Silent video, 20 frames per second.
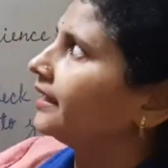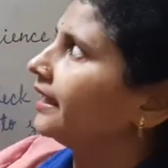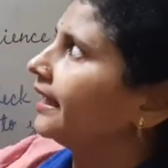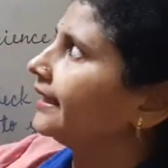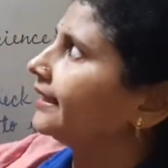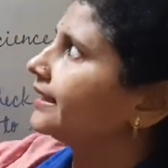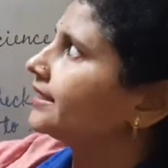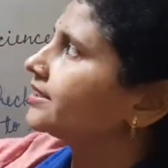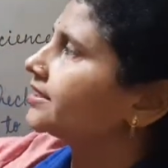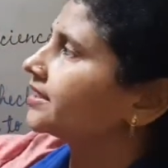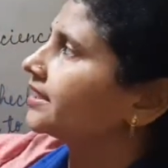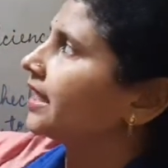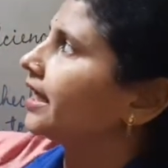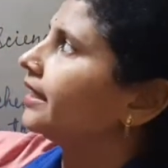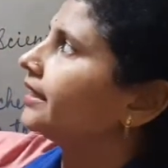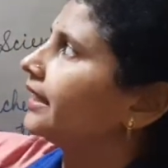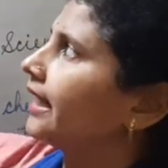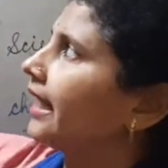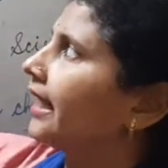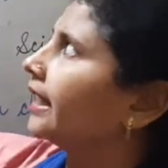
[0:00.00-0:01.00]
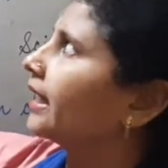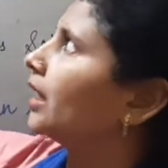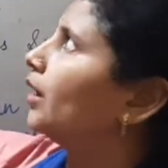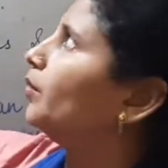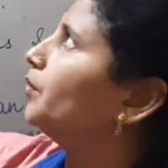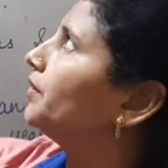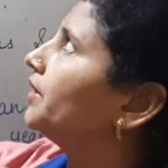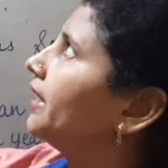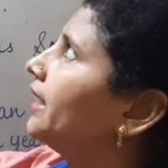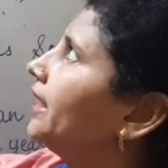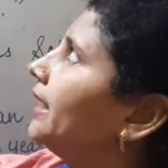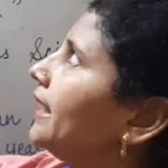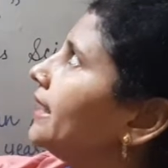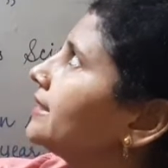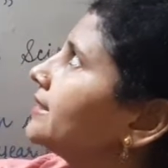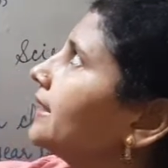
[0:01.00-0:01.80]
let us start. Accounting is